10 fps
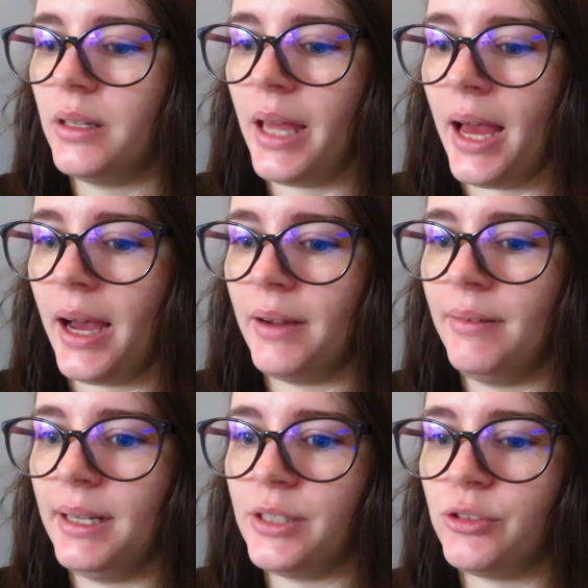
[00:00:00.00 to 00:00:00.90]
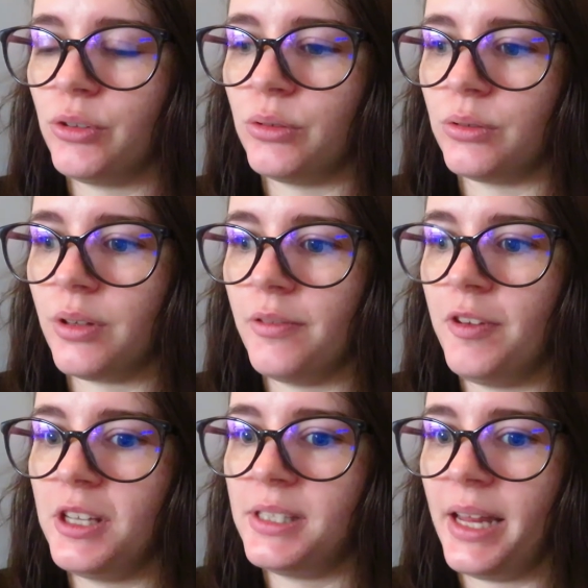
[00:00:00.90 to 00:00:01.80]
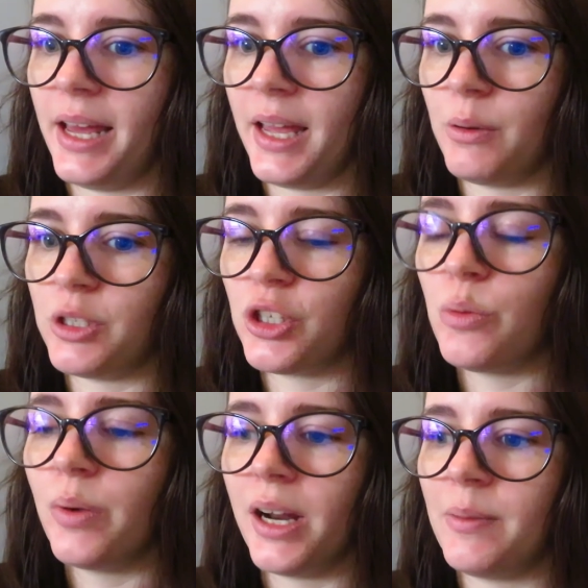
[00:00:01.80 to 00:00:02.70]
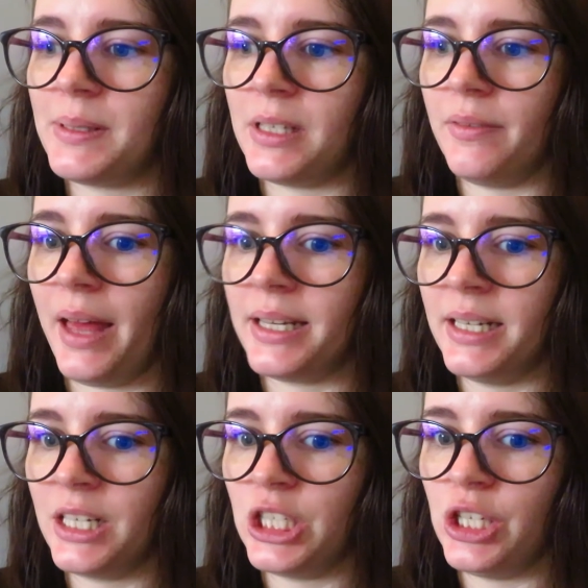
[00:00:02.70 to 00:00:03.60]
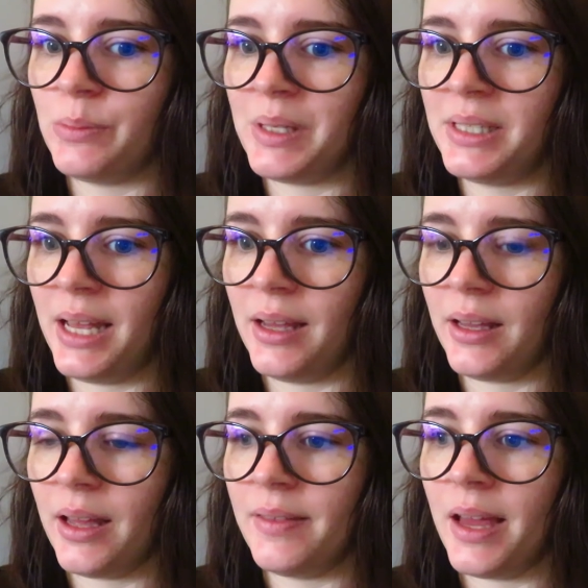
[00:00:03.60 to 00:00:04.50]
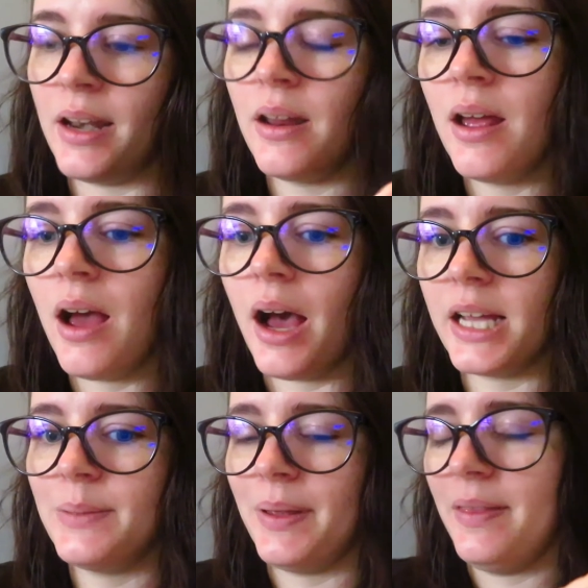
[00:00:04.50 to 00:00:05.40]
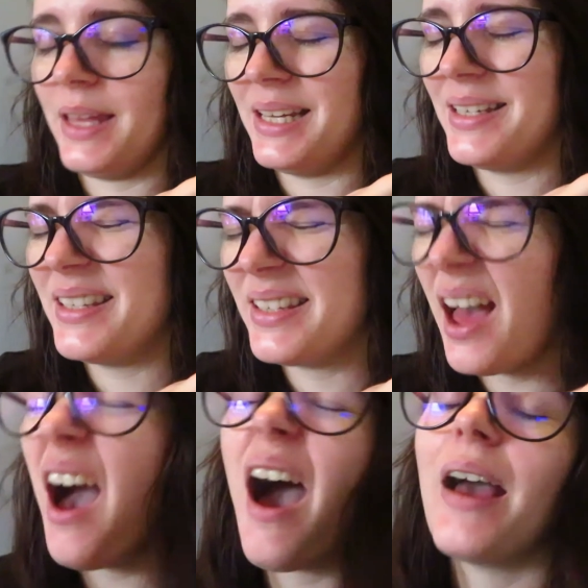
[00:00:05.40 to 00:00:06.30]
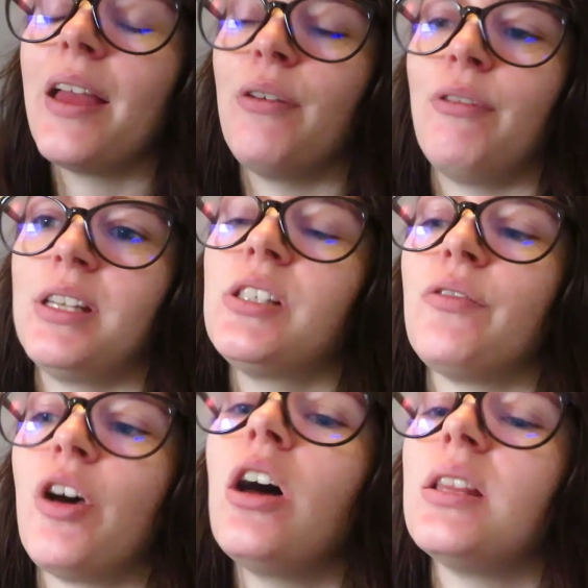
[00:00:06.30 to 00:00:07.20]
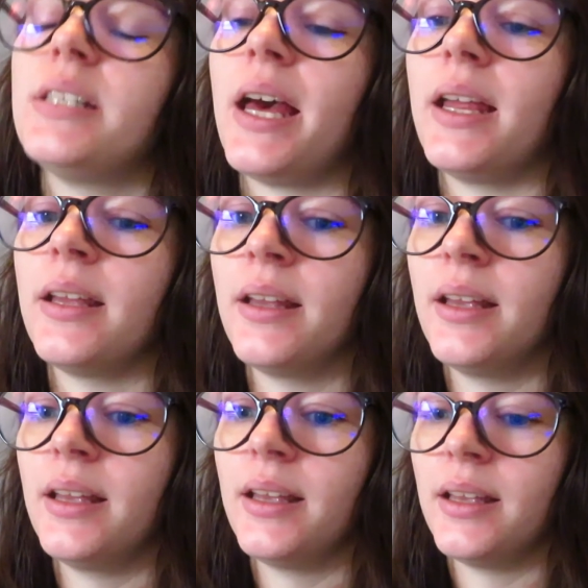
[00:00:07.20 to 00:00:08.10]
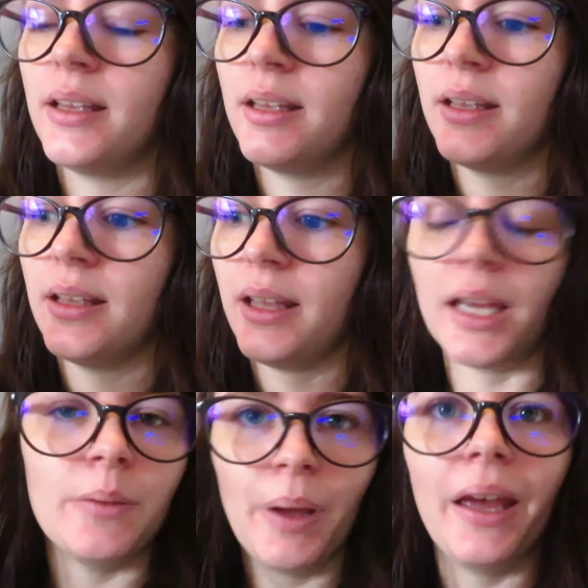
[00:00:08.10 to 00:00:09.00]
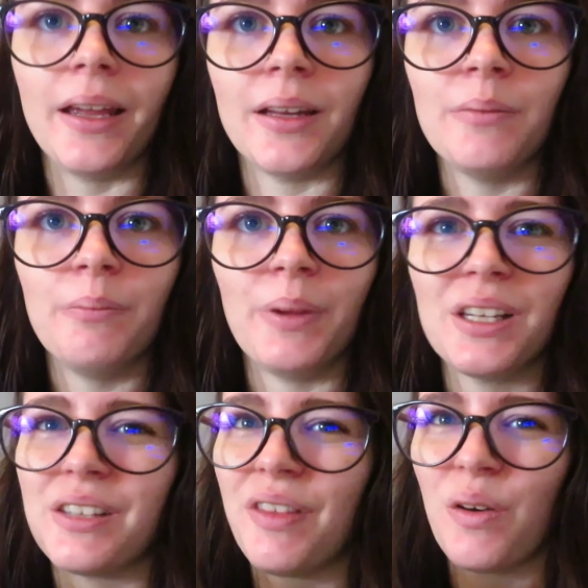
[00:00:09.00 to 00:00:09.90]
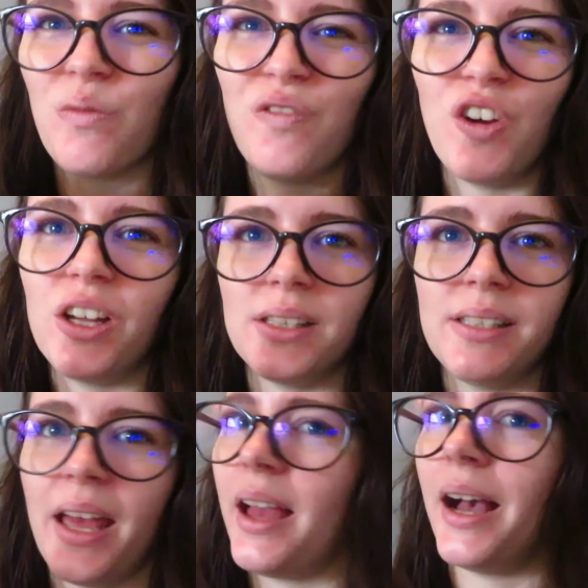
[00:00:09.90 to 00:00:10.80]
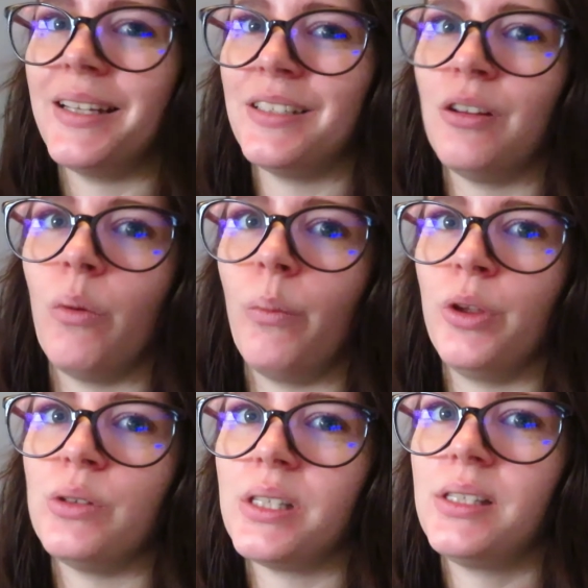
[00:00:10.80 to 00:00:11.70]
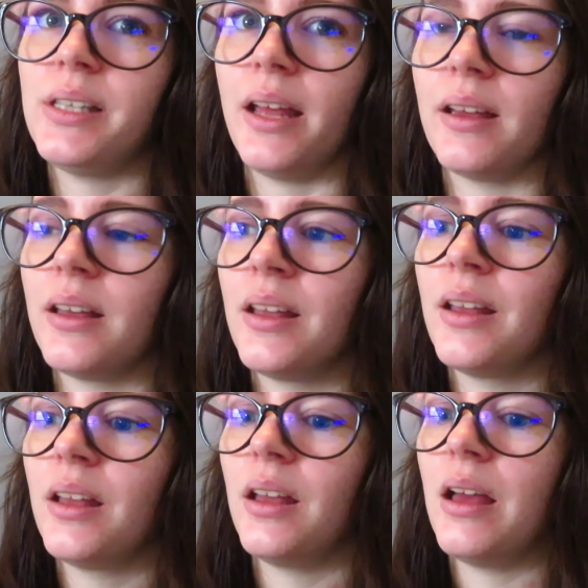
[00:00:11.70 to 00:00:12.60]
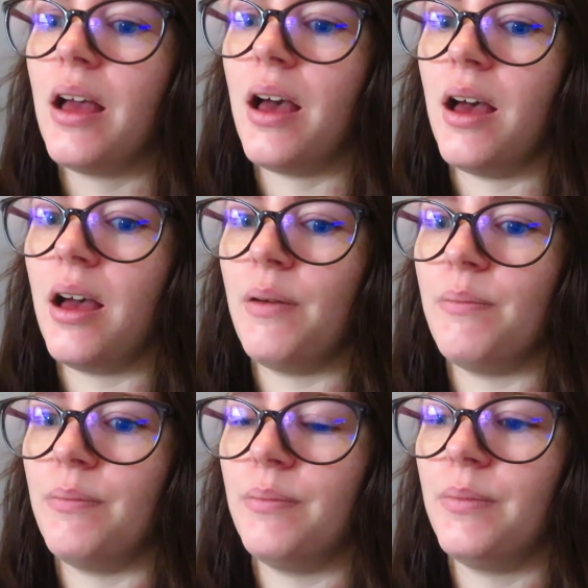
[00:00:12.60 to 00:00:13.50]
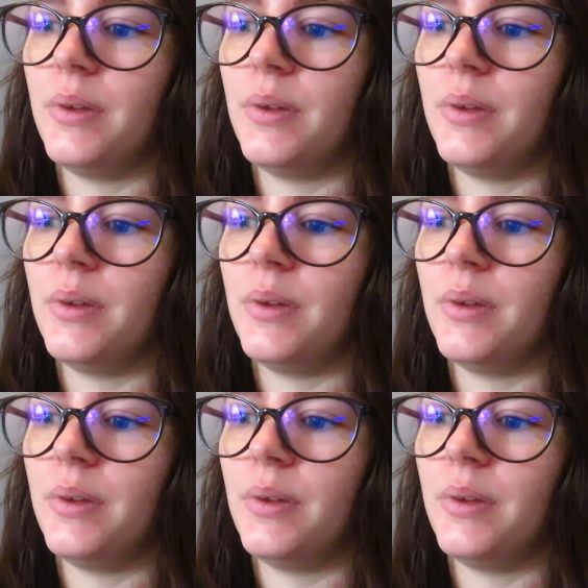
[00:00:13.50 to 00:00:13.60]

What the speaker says: yeah, I really struggled. The first day I was so proud of myself that I didn't actually use my stick, and then I spent the entire rest of the holiday in pain because of that first day I did not use a stick. And